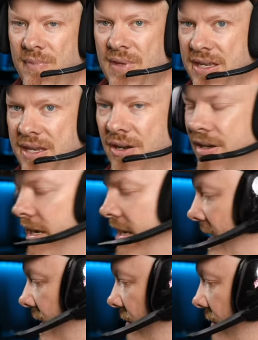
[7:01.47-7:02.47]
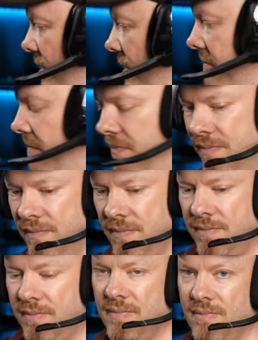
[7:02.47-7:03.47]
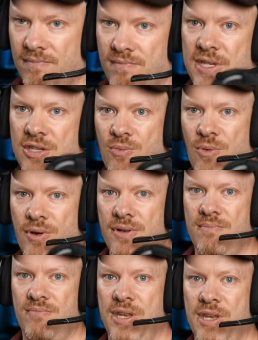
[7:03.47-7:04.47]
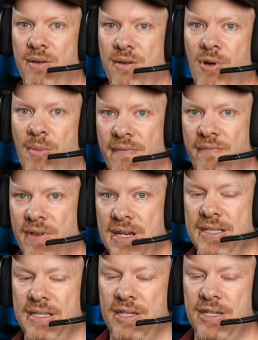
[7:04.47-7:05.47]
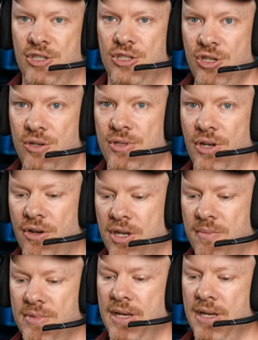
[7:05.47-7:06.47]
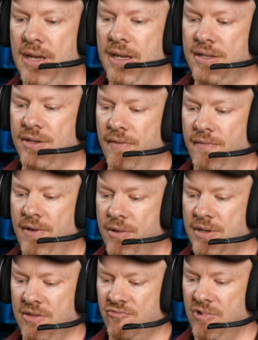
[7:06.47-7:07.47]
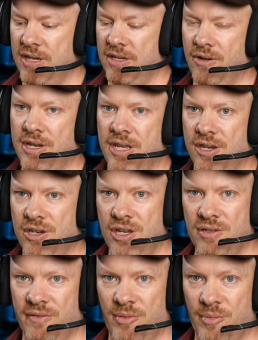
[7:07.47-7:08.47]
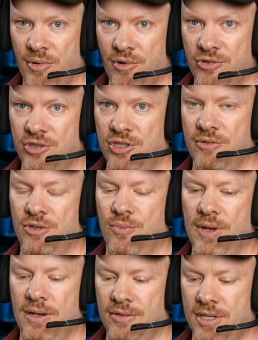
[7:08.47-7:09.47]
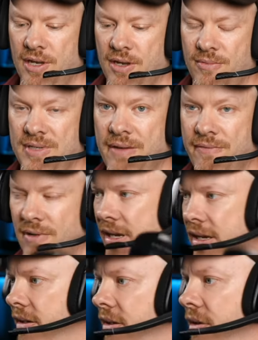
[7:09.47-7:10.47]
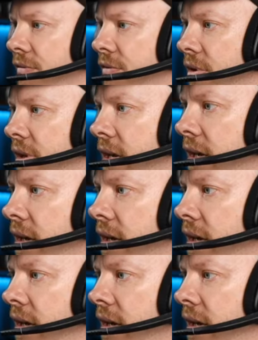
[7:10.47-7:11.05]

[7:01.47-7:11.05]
you're not going to get it in the frame. This one, you're going from infinity to two times. It's got a focusing ring on it. You can use it for portraiture as well. So definitely go for the